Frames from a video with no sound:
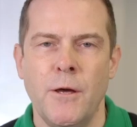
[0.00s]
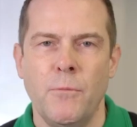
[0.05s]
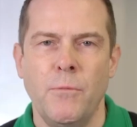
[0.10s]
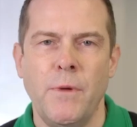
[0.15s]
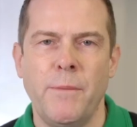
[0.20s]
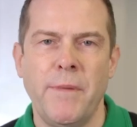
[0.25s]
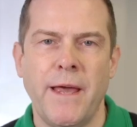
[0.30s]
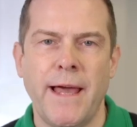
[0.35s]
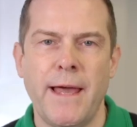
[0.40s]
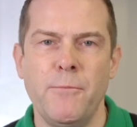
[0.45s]

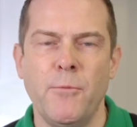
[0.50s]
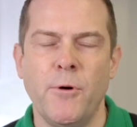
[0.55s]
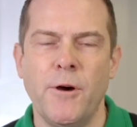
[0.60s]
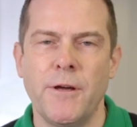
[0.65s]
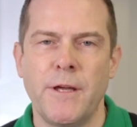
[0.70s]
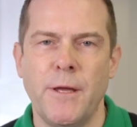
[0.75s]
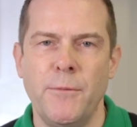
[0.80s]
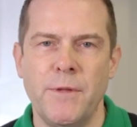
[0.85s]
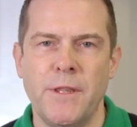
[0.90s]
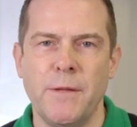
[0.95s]
We began
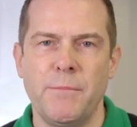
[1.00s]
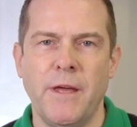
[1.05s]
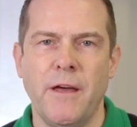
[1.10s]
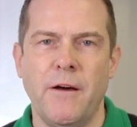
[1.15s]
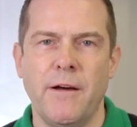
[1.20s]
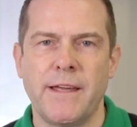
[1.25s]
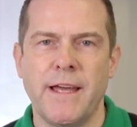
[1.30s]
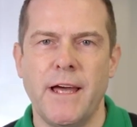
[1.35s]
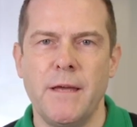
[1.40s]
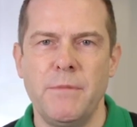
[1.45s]
working with the
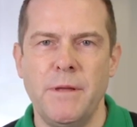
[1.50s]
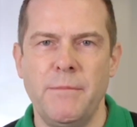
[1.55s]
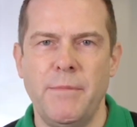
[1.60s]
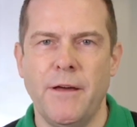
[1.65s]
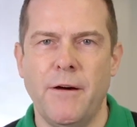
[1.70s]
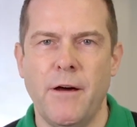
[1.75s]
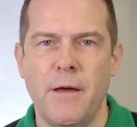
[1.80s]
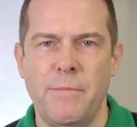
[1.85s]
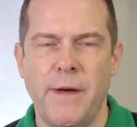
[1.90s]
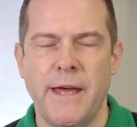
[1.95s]

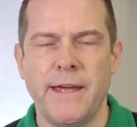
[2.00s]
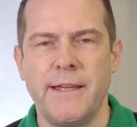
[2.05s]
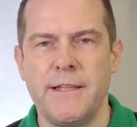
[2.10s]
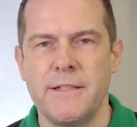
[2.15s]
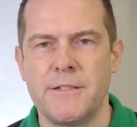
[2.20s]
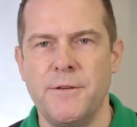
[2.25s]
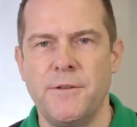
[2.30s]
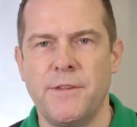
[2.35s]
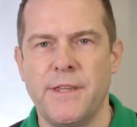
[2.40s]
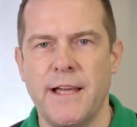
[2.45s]
BiKBBI back
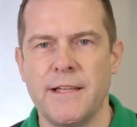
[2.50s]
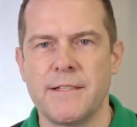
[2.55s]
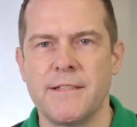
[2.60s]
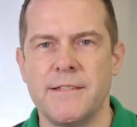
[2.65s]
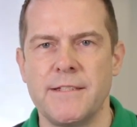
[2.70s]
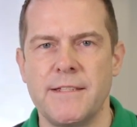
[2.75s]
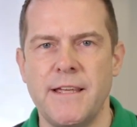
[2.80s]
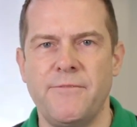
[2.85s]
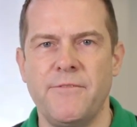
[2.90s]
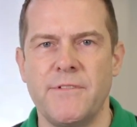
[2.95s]
in
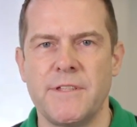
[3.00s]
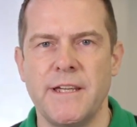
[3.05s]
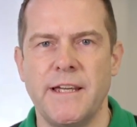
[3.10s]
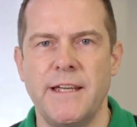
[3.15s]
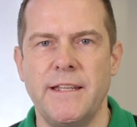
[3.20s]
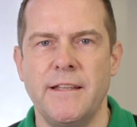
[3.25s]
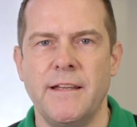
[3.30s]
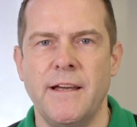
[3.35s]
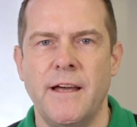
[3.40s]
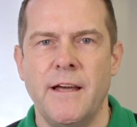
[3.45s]

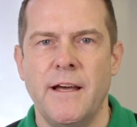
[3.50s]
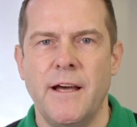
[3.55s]
2017